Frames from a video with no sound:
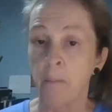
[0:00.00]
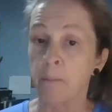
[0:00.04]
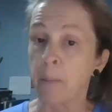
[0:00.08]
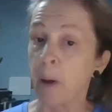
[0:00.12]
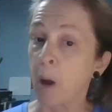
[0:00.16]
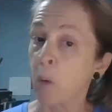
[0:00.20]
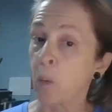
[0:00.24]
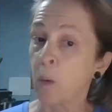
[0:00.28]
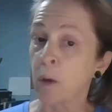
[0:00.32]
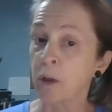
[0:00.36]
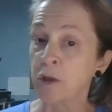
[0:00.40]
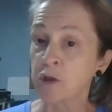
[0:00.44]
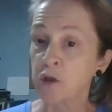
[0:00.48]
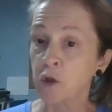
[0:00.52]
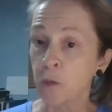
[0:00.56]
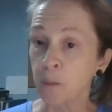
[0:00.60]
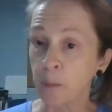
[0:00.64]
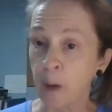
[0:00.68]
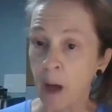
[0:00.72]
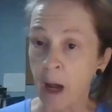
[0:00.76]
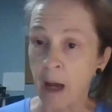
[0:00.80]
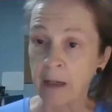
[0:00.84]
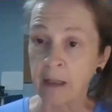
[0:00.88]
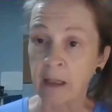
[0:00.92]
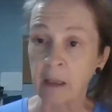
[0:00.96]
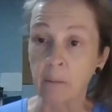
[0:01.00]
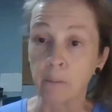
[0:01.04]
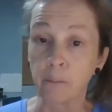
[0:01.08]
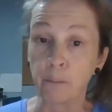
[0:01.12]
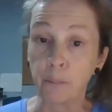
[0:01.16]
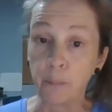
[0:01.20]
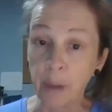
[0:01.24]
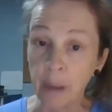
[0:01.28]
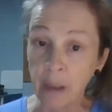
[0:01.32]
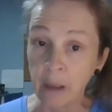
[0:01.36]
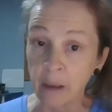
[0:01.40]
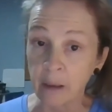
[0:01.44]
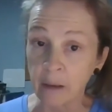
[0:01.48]
by which your body
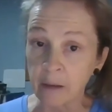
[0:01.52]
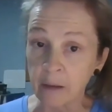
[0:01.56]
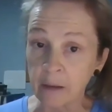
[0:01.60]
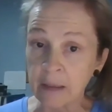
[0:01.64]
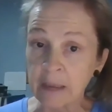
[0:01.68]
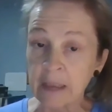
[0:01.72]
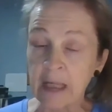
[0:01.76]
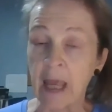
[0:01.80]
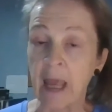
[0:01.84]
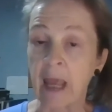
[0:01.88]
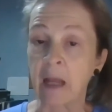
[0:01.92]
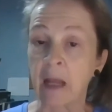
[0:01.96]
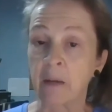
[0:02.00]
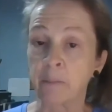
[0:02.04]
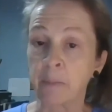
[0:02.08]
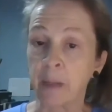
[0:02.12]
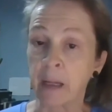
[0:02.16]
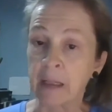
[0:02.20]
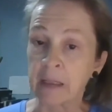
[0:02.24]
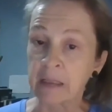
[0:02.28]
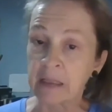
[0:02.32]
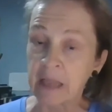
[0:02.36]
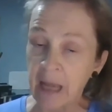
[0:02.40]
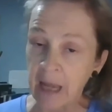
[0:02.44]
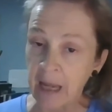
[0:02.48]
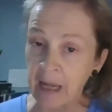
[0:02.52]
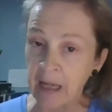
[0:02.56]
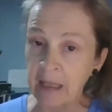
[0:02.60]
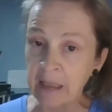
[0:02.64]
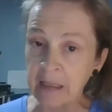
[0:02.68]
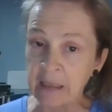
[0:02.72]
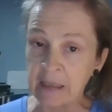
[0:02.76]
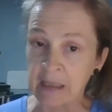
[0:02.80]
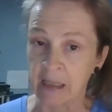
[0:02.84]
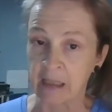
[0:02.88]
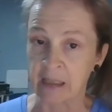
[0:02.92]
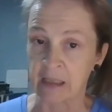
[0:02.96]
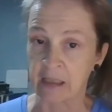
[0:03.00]
builds and
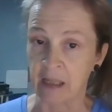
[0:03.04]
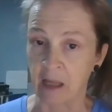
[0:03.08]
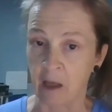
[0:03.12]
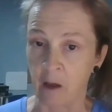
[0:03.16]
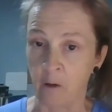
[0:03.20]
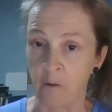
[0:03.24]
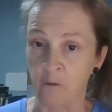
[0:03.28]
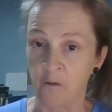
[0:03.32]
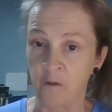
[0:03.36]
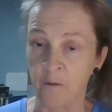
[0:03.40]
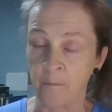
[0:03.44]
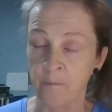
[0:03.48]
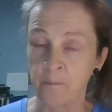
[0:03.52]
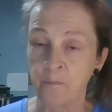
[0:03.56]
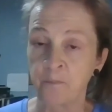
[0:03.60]
maintains itself,